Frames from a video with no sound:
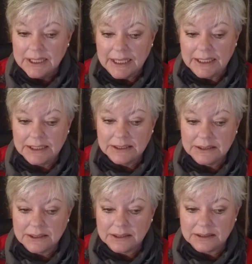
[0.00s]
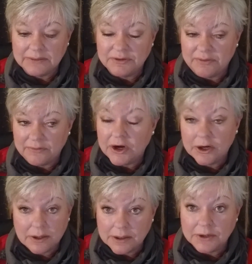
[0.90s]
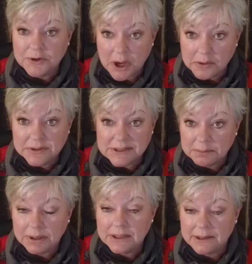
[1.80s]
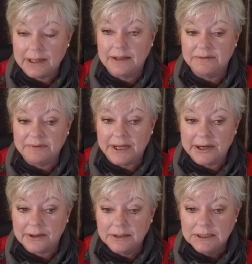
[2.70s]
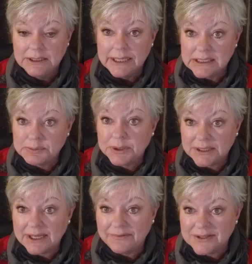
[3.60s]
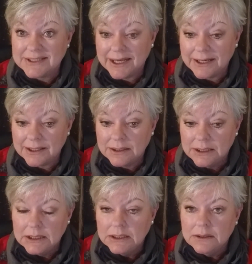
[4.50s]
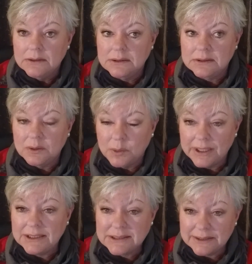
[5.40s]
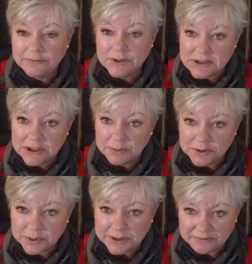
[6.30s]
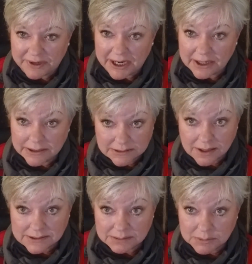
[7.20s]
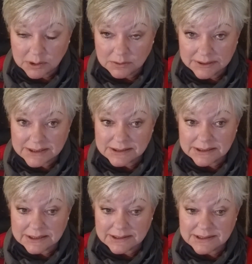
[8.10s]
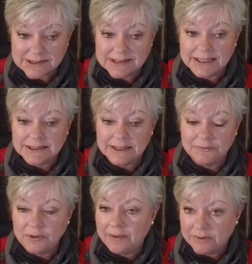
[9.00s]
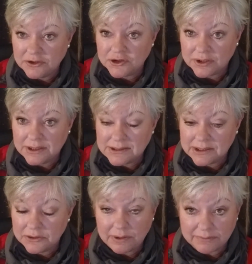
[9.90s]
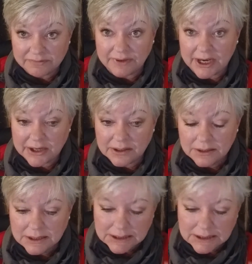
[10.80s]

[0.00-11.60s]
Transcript: and if you've ever heard or known somebody that had a fire, it's pretty devastating. The one difference, though, between a fire and toxic mold is that if you have insurance and you have a fire,